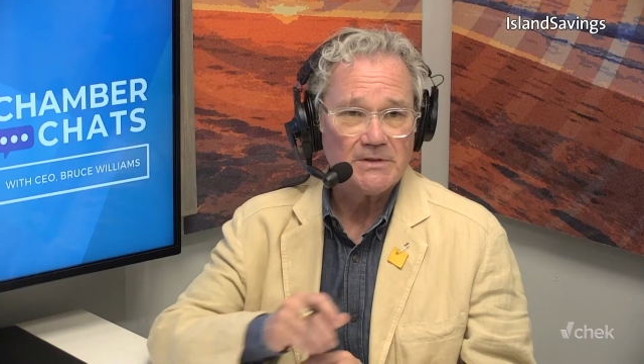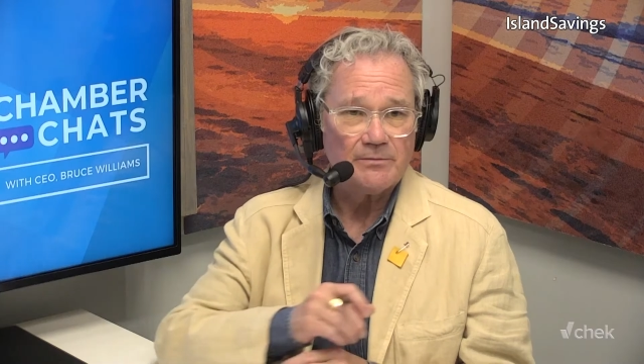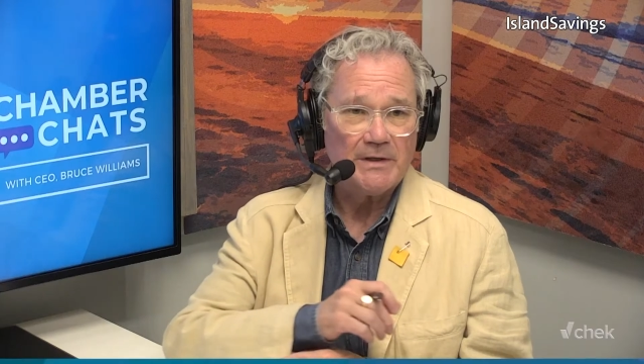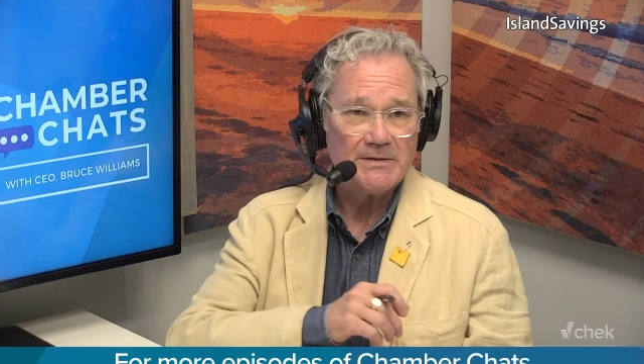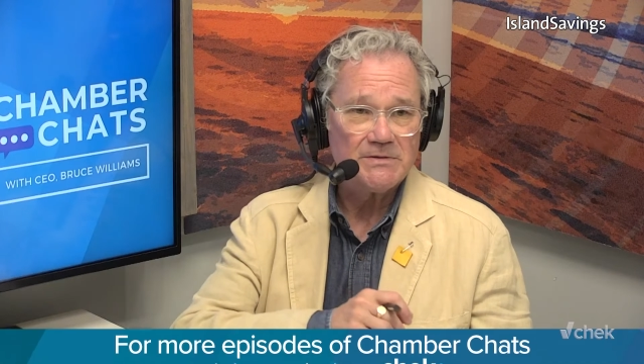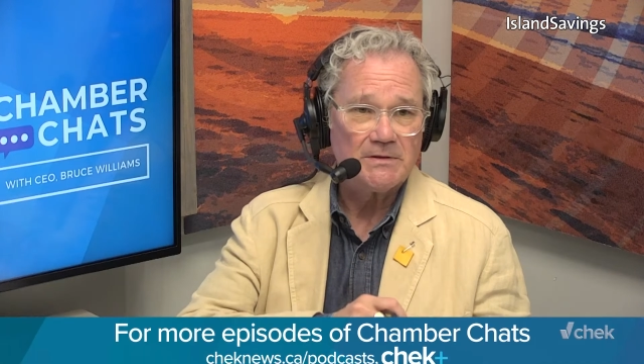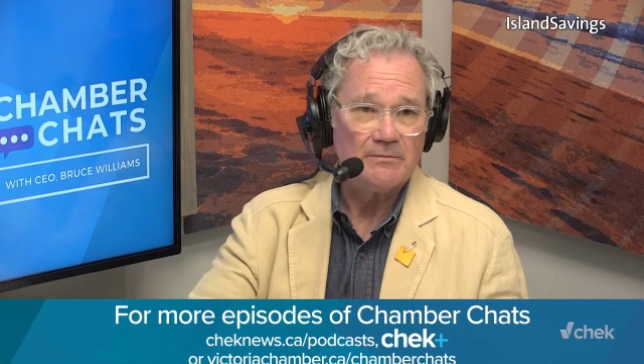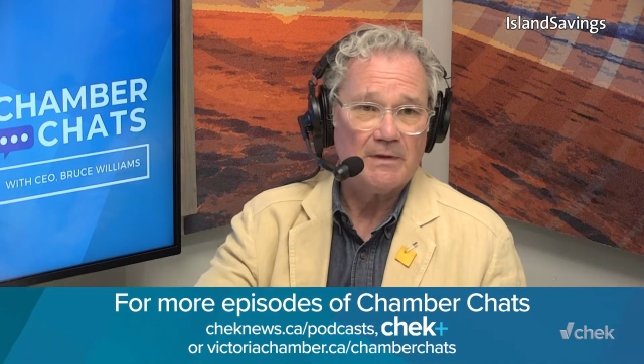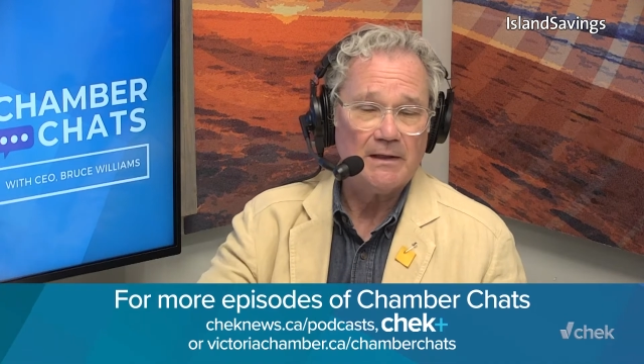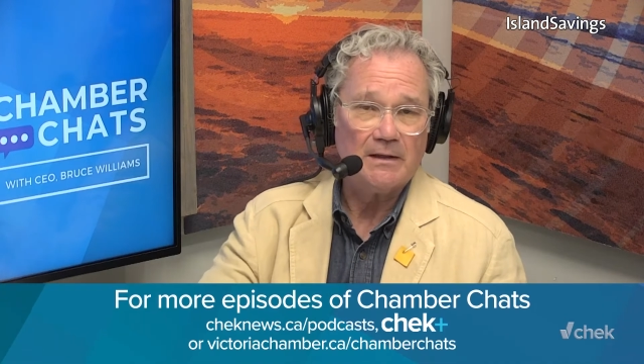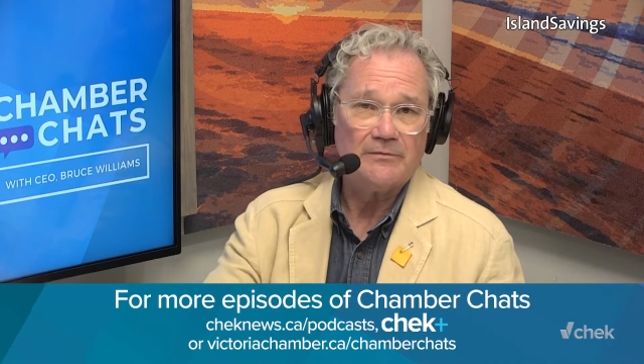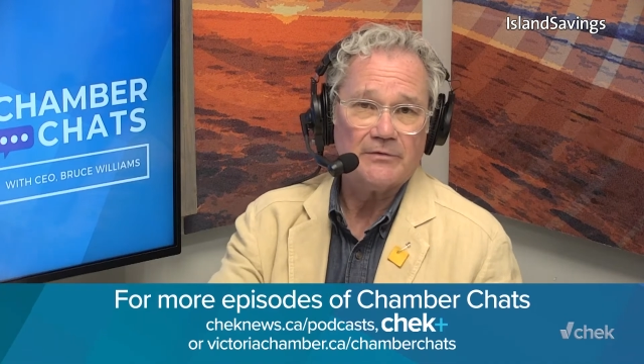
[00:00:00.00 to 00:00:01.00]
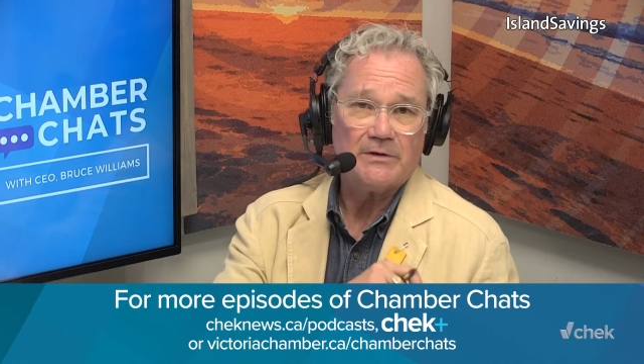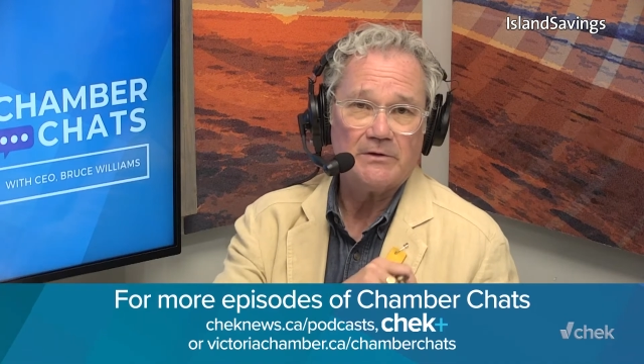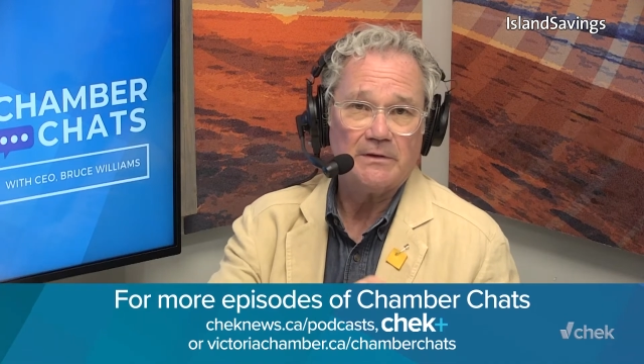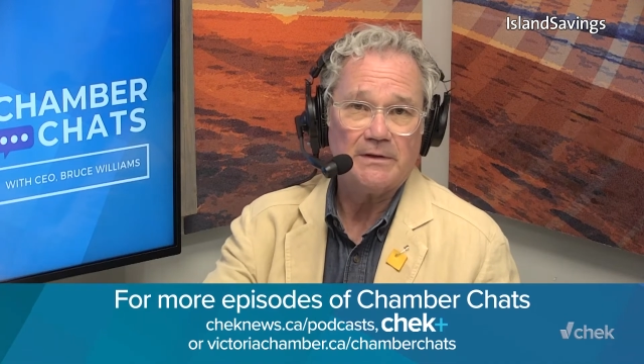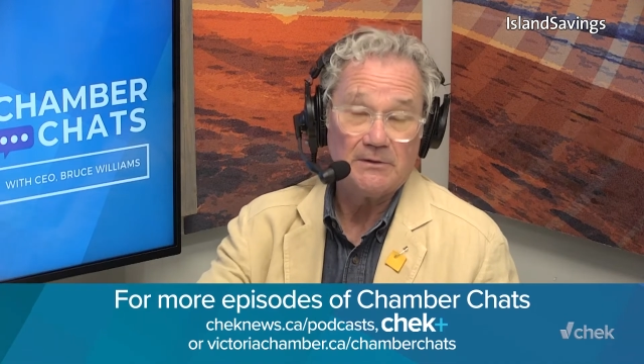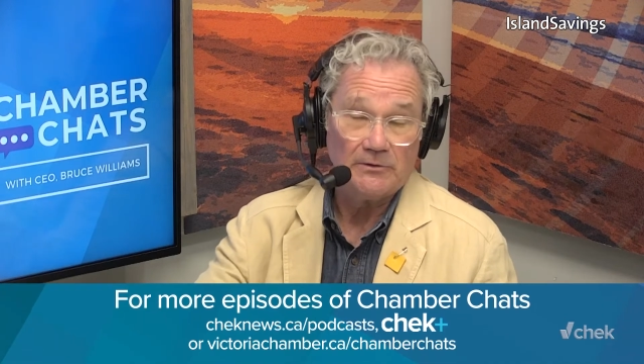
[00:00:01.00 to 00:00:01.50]
medicine in my life,
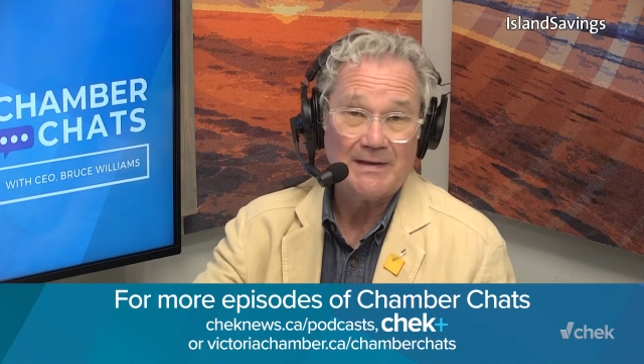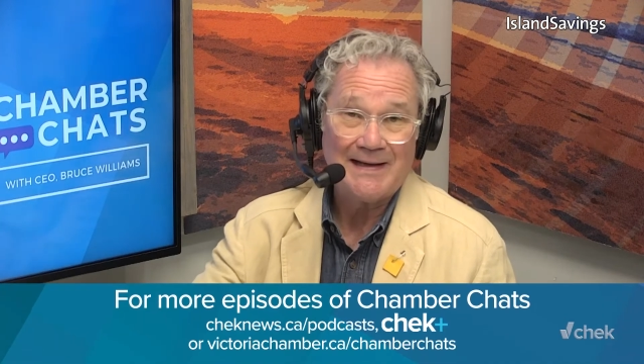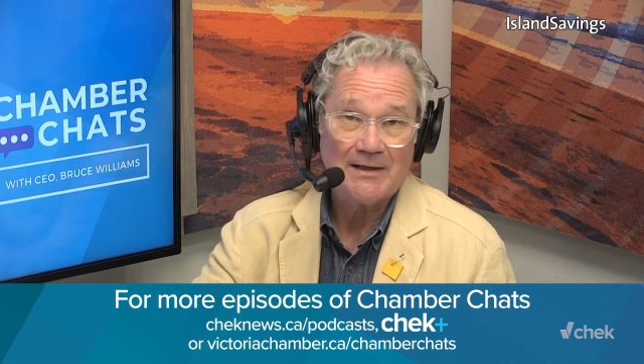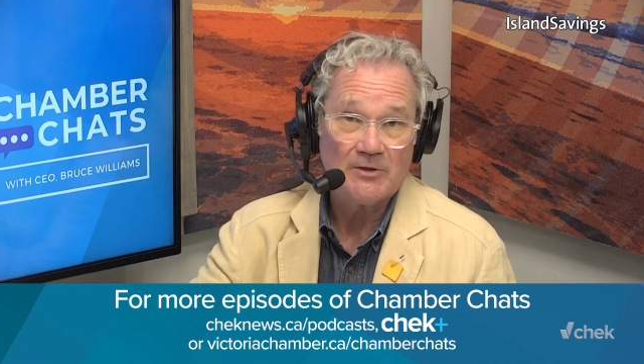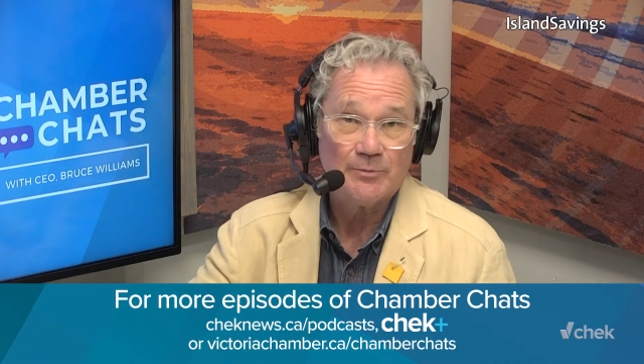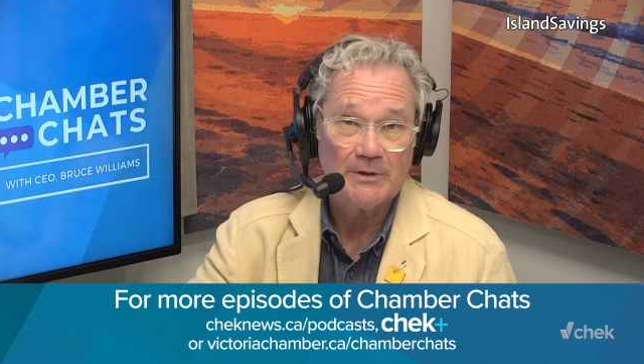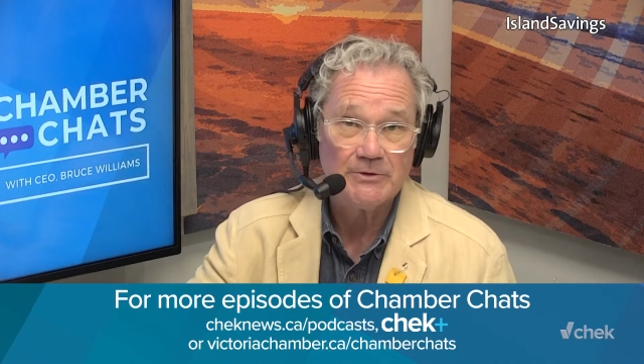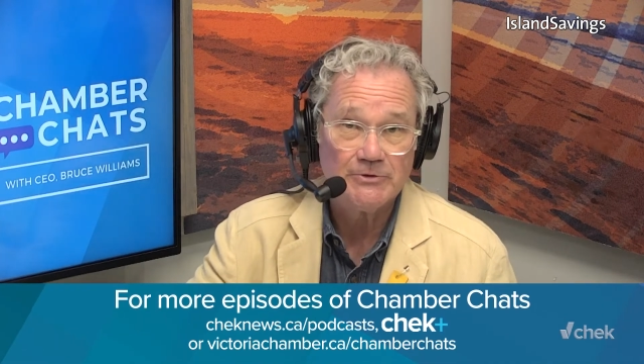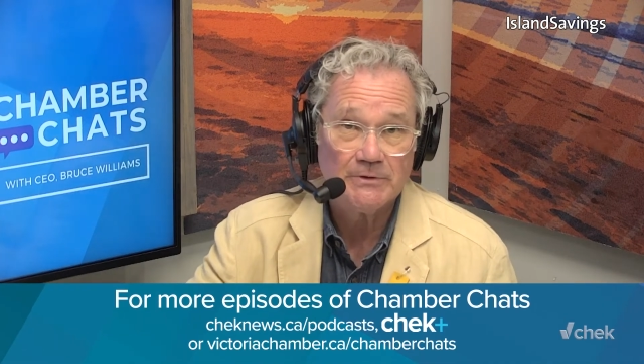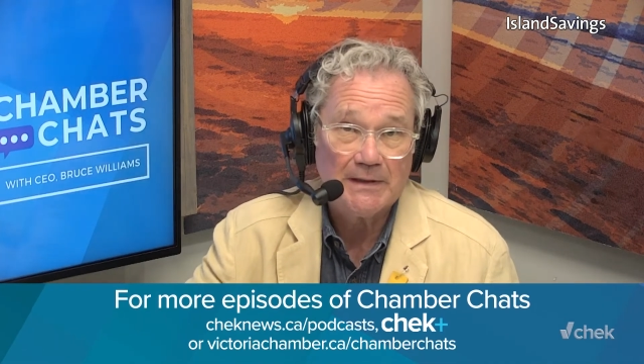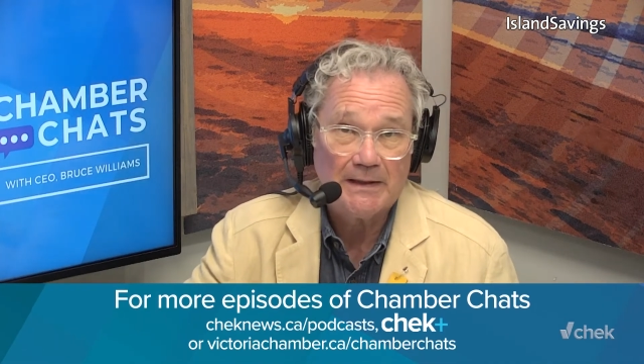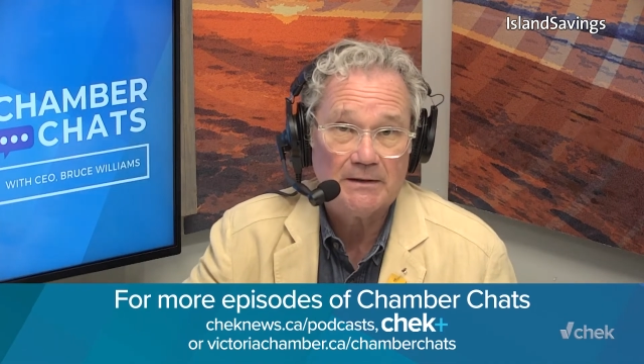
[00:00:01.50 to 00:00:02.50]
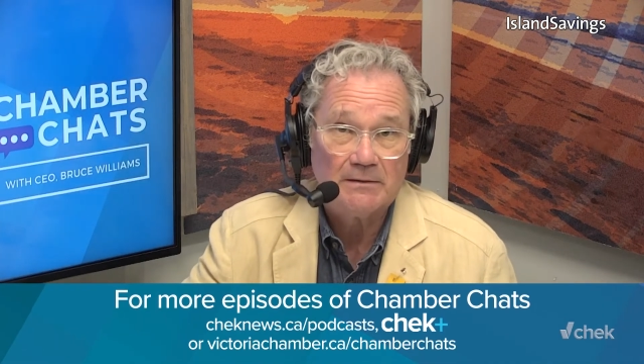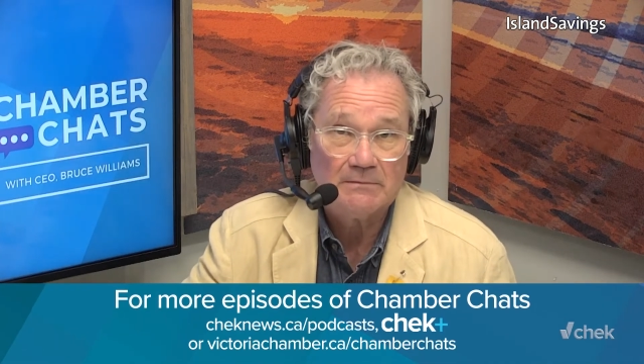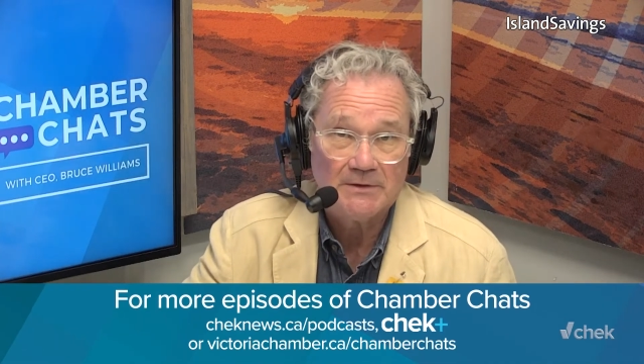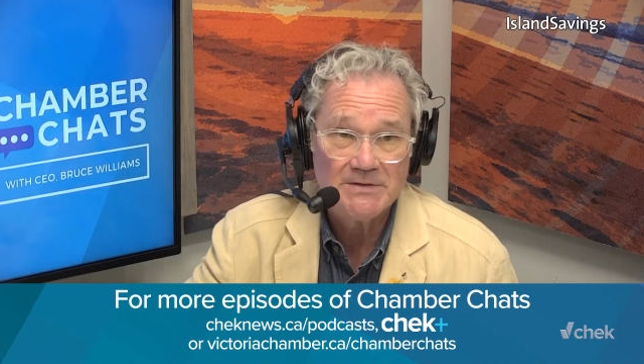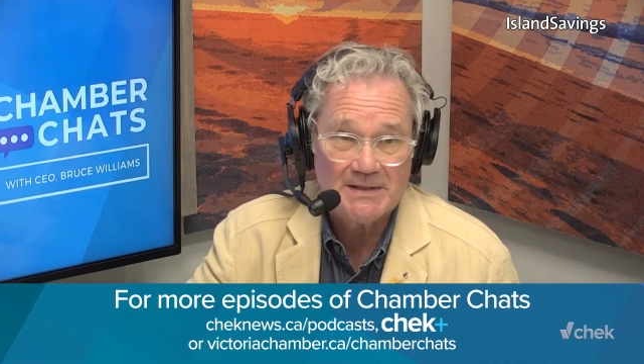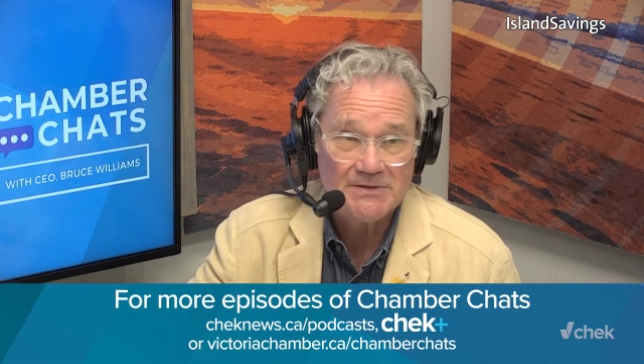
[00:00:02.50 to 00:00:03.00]
including acupuncture, and I can
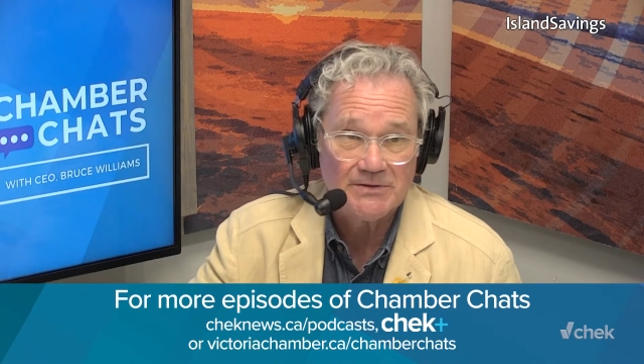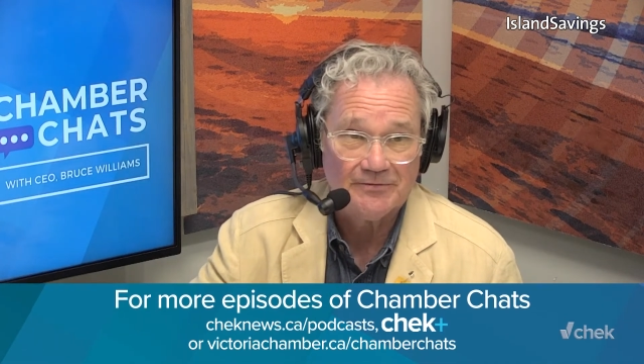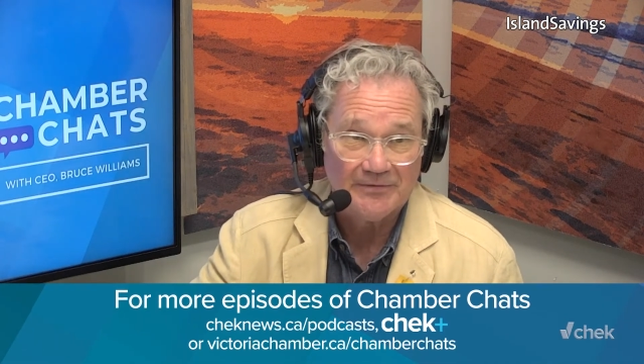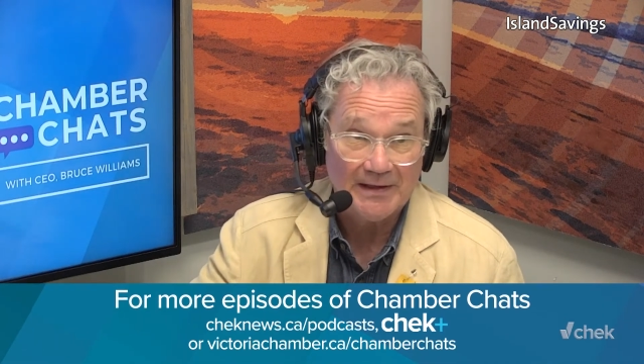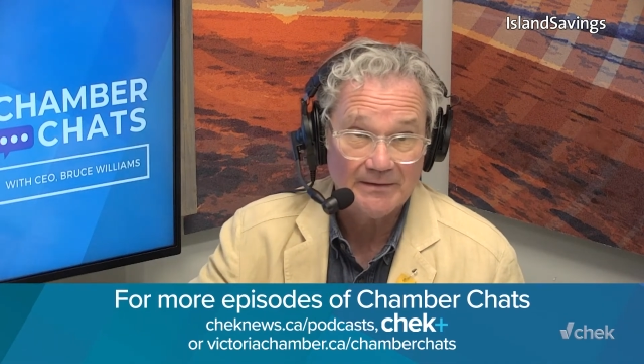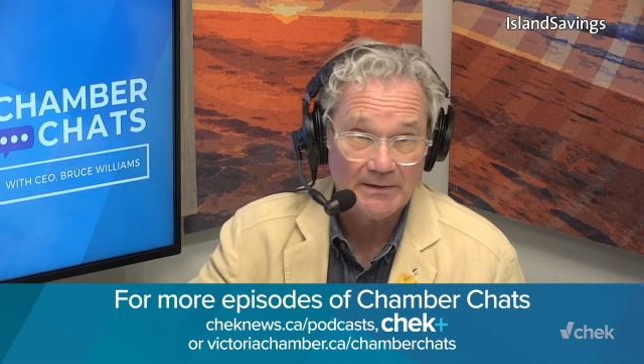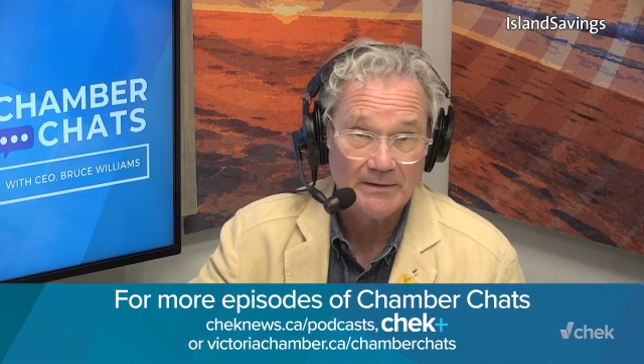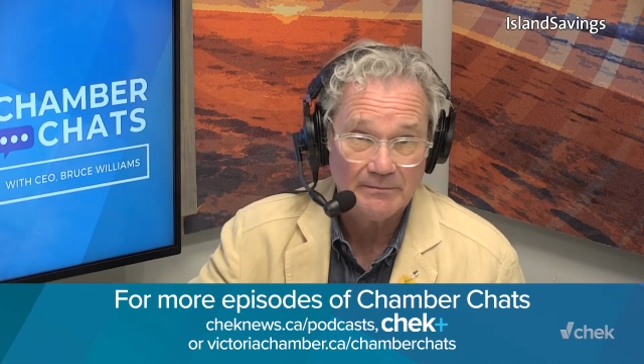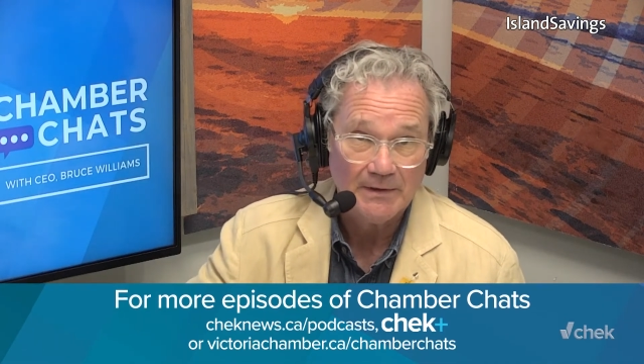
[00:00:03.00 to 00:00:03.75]
attest to the fact that